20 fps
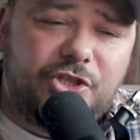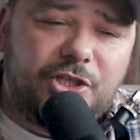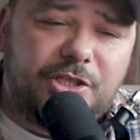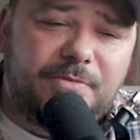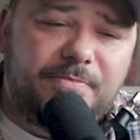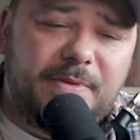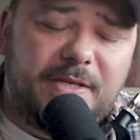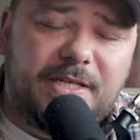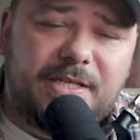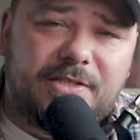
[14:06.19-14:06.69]

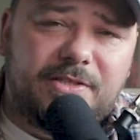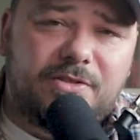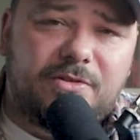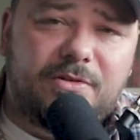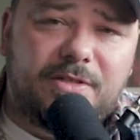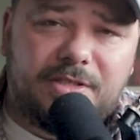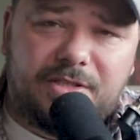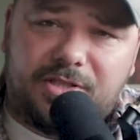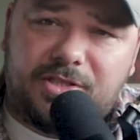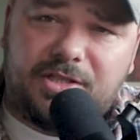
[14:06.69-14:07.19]
just because
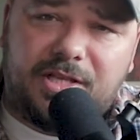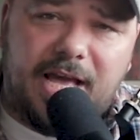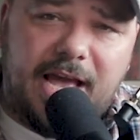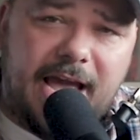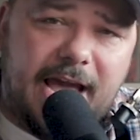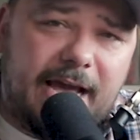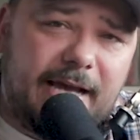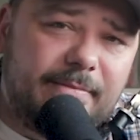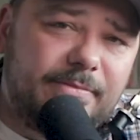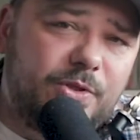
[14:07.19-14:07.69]
they're in
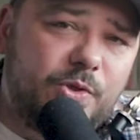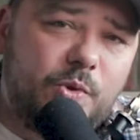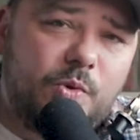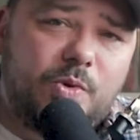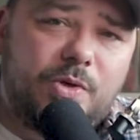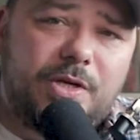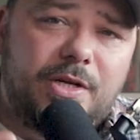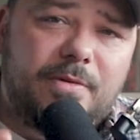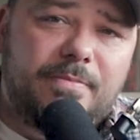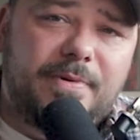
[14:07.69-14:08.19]
slabs
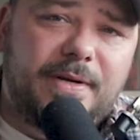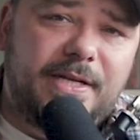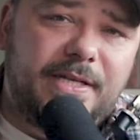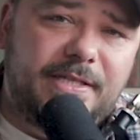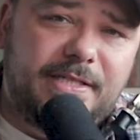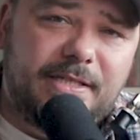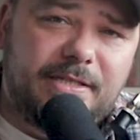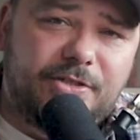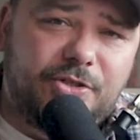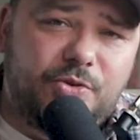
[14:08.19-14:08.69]
or your
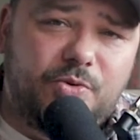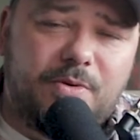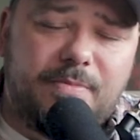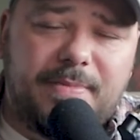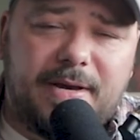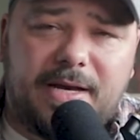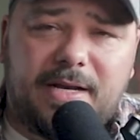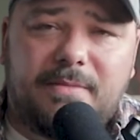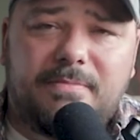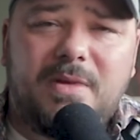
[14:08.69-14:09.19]
buddy tells you
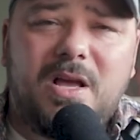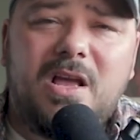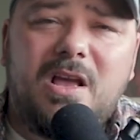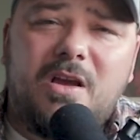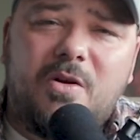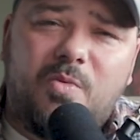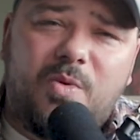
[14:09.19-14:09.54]
about them